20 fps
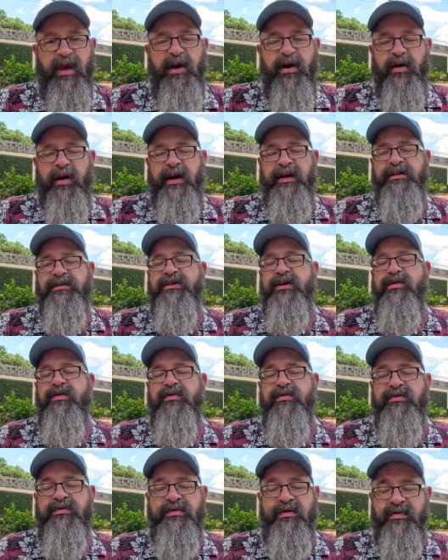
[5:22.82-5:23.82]
right?
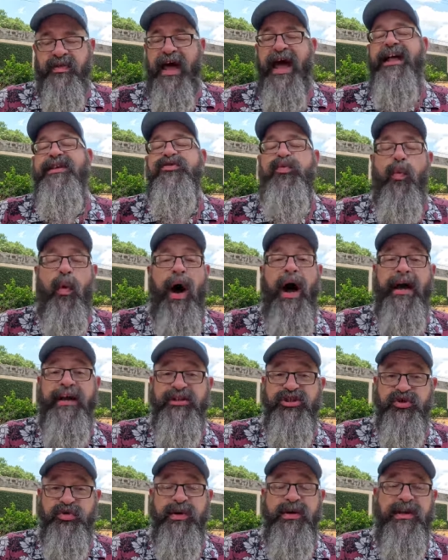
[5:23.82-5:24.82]
So so that's why
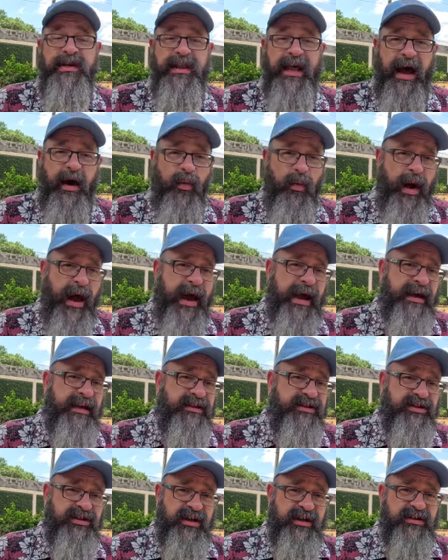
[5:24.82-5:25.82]
it's treated that way.
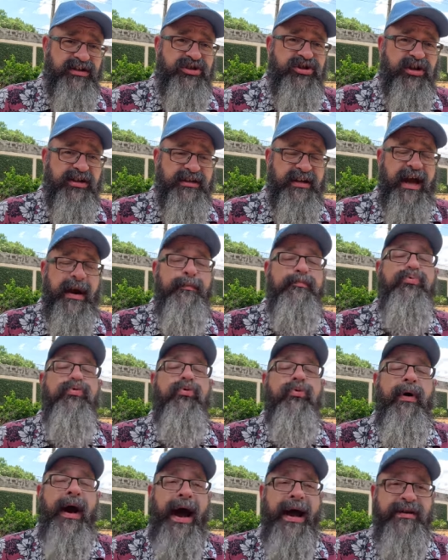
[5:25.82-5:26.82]
It's it's just a
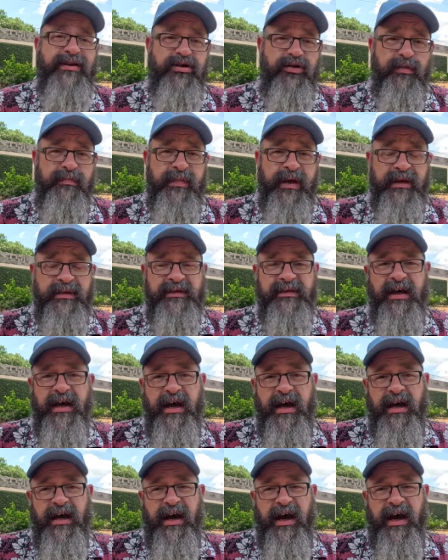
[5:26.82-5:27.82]
practical means
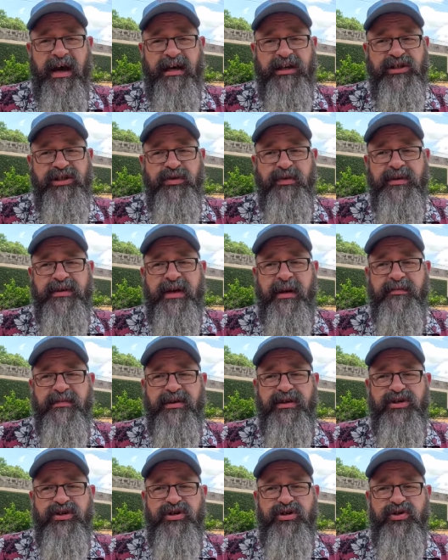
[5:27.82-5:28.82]
uh, to
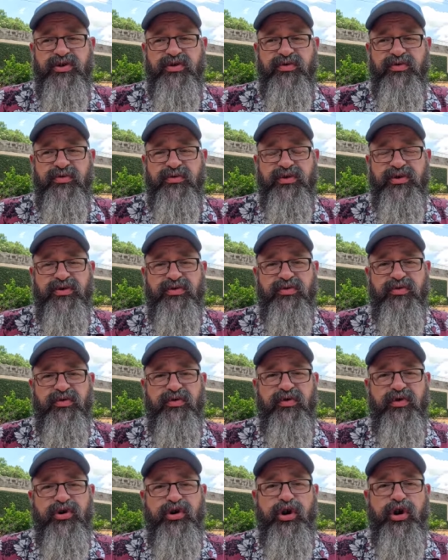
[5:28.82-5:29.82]
attempting to
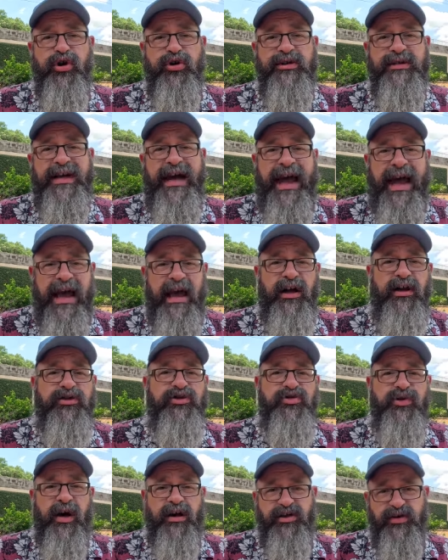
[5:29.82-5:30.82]
to curtail
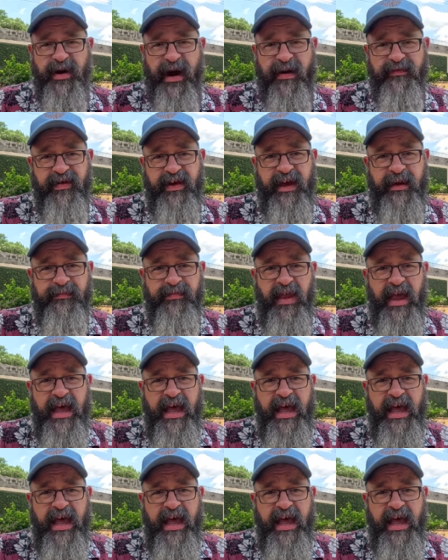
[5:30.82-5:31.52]
drug trafficking